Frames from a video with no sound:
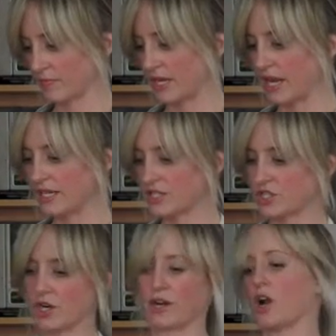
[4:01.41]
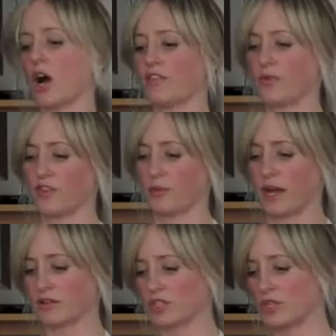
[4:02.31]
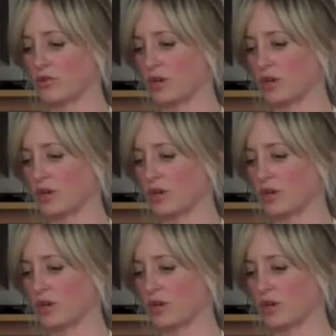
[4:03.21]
I started off with about 2